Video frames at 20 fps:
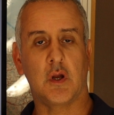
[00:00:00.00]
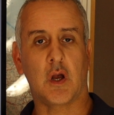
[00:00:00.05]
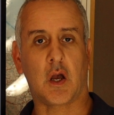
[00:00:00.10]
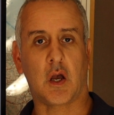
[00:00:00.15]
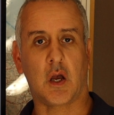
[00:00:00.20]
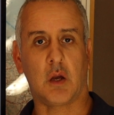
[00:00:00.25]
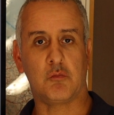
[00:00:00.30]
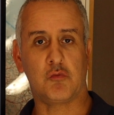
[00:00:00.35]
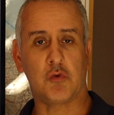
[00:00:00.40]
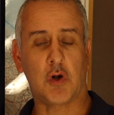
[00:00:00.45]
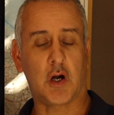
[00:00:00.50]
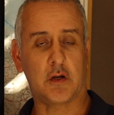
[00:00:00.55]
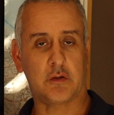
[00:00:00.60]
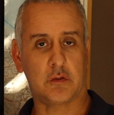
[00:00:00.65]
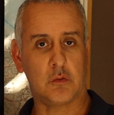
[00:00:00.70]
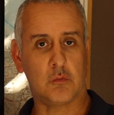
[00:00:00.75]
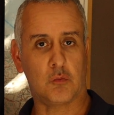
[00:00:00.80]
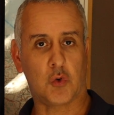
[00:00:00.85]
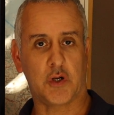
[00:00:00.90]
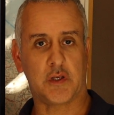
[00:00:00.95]
rather
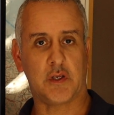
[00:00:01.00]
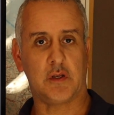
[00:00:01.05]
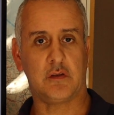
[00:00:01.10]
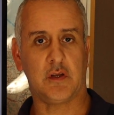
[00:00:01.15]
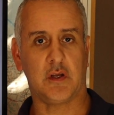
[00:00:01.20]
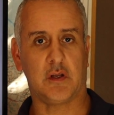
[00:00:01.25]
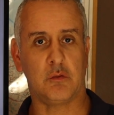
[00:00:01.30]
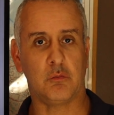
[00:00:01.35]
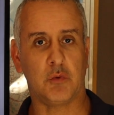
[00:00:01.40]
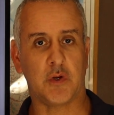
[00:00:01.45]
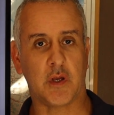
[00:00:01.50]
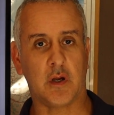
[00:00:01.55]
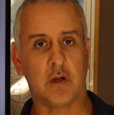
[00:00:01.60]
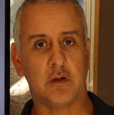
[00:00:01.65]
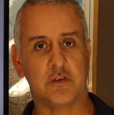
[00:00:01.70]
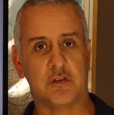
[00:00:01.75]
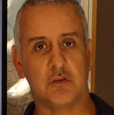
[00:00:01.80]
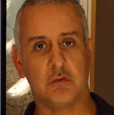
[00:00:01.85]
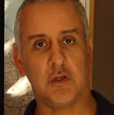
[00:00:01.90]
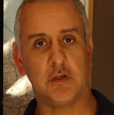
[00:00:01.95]
than what you did? And well, the
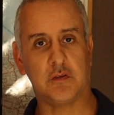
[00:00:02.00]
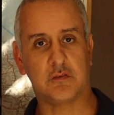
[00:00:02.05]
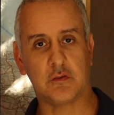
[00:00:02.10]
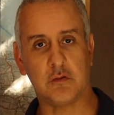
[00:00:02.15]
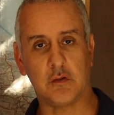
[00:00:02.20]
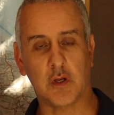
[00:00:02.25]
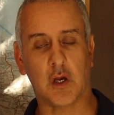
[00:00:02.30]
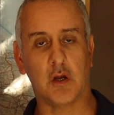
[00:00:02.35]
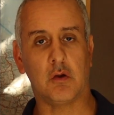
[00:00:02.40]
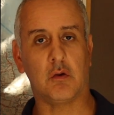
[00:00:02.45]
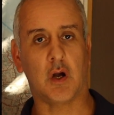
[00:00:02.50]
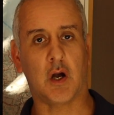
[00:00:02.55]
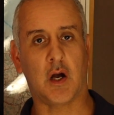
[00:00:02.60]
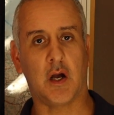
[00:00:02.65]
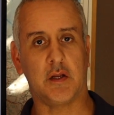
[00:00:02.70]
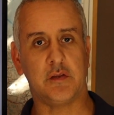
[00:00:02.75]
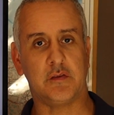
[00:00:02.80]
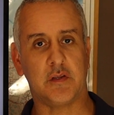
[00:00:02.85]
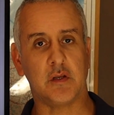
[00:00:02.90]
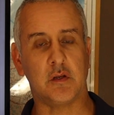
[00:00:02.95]
answer is no,
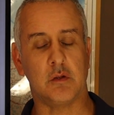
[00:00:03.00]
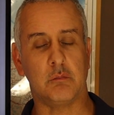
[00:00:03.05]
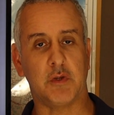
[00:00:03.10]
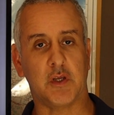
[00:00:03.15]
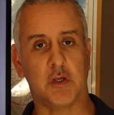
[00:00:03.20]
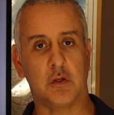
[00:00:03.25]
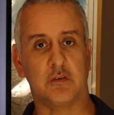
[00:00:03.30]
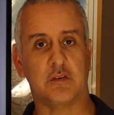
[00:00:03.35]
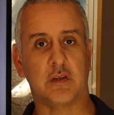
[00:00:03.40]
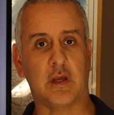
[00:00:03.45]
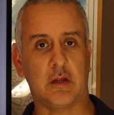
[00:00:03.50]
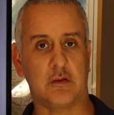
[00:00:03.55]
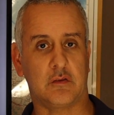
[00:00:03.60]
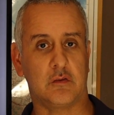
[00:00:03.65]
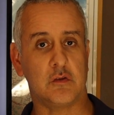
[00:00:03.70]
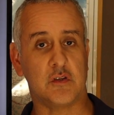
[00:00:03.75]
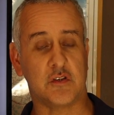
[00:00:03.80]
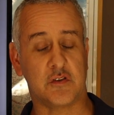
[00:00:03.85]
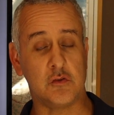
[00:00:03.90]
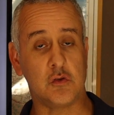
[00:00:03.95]
I didn't, because
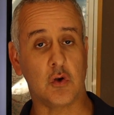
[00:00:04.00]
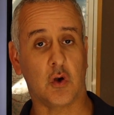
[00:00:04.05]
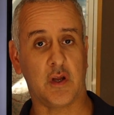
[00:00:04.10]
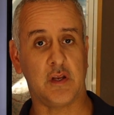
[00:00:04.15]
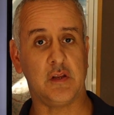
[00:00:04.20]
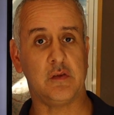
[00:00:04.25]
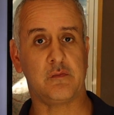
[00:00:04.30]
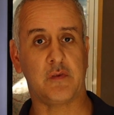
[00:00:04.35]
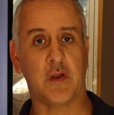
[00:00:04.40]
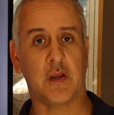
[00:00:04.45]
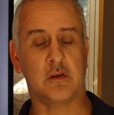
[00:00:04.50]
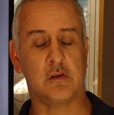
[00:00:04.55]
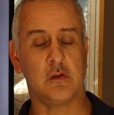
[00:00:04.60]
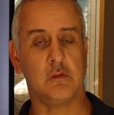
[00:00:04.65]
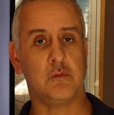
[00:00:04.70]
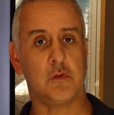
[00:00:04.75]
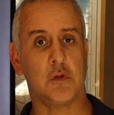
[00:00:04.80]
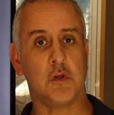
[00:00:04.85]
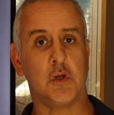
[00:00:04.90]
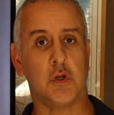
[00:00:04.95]
that's not an
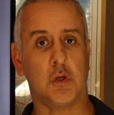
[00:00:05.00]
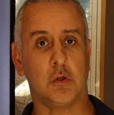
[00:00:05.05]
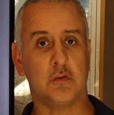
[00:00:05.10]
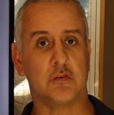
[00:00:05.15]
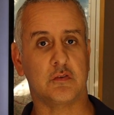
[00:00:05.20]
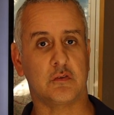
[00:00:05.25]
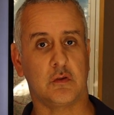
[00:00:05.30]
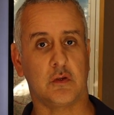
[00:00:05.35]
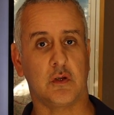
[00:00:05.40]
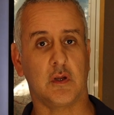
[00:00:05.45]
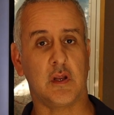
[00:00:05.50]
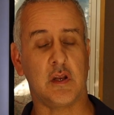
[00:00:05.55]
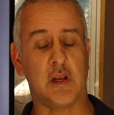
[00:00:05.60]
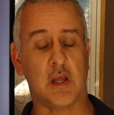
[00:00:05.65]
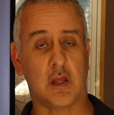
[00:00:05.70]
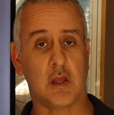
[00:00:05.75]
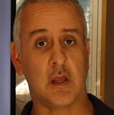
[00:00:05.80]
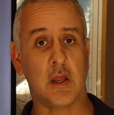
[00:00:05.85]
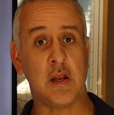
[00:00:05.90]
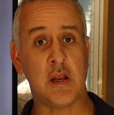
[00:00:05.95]
effective use to
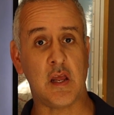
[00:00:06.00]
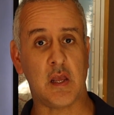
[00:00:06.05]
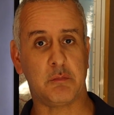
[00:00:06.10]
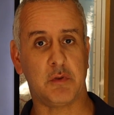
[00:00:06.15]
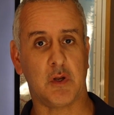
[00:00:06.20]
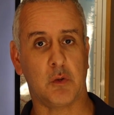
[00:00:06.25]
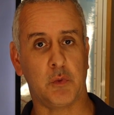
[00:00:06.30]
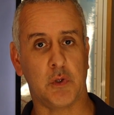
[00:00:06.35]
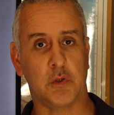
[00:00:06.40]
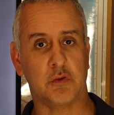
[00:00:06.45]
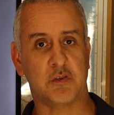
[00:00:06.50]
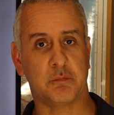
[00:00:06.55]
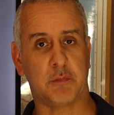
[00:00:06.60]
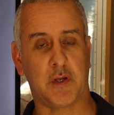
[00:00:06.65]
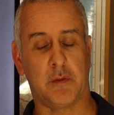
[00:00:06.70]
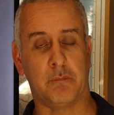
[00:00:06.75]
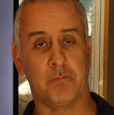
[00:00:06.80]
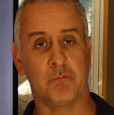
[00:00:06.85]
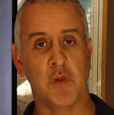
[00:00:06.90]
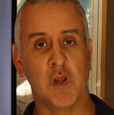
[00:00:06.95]
inhibit wheel
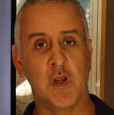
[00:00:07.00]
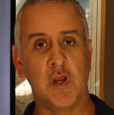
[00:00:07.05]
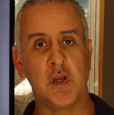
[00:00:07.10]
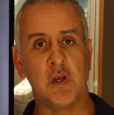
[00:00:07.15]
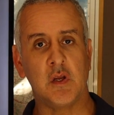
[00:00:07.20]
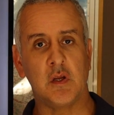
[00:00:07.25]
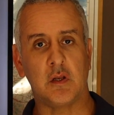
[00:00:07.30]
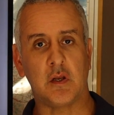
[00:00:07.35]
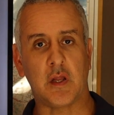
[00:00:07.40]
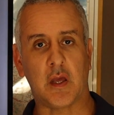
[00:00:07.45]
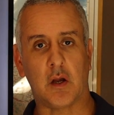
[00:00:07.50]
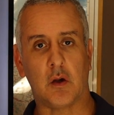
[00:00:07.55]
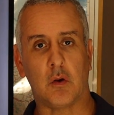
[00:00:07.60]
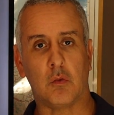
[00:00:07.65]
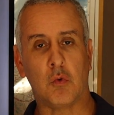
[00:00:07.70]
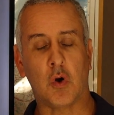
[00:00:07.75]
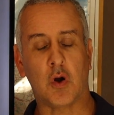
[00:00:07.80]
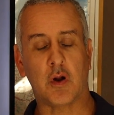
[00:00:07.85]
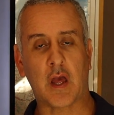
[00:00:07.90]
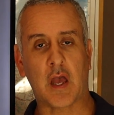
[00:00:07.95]
spin. Now,
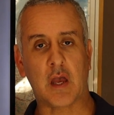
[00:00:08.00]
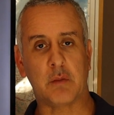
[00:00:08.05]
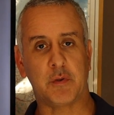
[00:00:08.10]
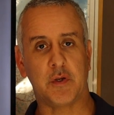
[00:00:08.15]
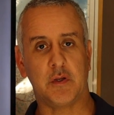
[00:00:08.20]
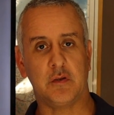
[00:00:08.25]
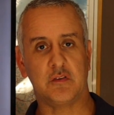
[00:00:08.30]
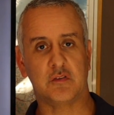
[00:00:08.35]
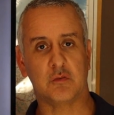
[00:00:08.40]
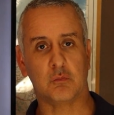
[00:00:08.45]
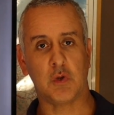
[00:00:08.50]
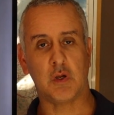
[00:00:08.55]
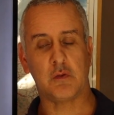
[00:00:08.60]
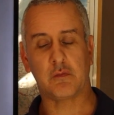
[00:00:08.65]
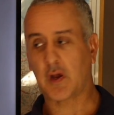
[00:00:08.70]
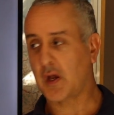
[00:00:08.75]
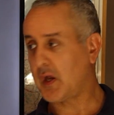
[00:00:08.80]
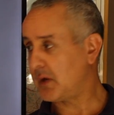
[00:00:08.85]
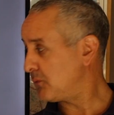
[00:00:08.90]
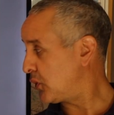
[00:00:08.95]
what happens
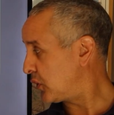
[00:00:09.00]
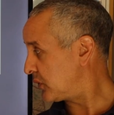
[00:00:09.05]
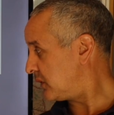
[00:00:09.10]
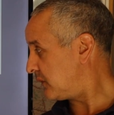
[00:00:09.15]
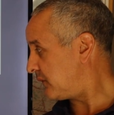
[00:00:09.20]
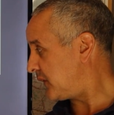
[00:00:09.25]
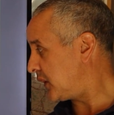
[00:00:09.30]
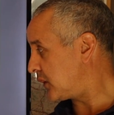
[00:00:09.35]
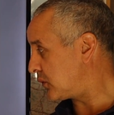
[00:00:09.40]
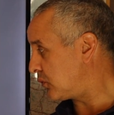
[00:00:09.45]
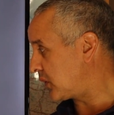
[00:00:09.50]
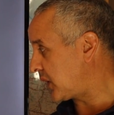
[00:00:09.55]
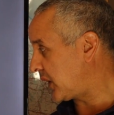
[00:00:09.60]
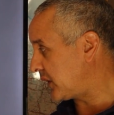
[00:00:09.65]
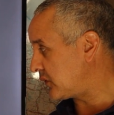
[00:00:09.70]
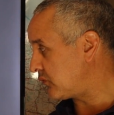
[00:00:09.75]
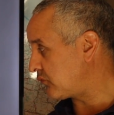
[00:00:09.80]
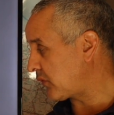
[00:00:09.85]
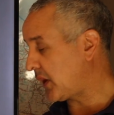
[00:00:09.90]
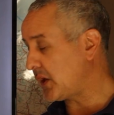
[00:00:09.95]
with a modern vehicle
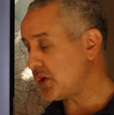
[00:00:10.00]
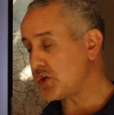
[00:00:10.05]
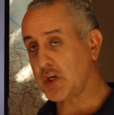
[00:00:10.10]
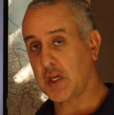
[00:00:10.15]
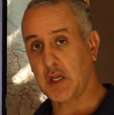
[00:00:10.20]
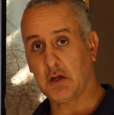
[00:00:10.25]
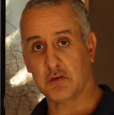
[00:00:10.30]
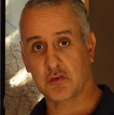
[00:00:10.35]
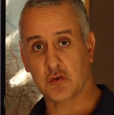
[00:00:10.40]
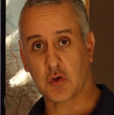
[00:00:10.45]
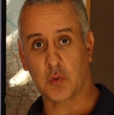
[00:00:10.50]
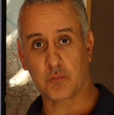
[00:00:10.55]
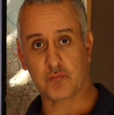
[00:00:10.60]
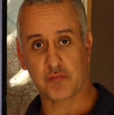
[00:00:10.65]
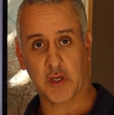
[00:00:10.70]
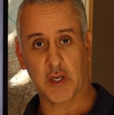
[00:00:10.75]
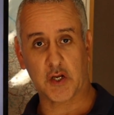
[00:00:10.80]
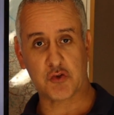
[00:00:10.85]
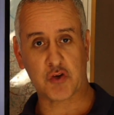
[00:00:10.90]
like the Ranger here, it's got brake